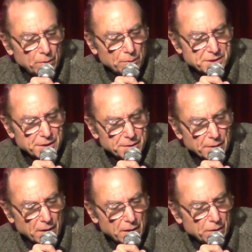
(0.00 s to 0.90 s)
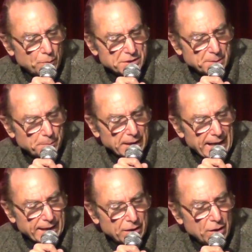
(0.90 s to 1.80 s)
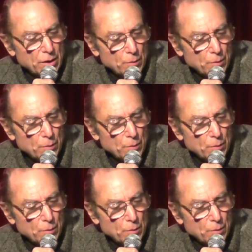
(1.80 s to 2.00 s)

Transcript: Was it dark? Was it black?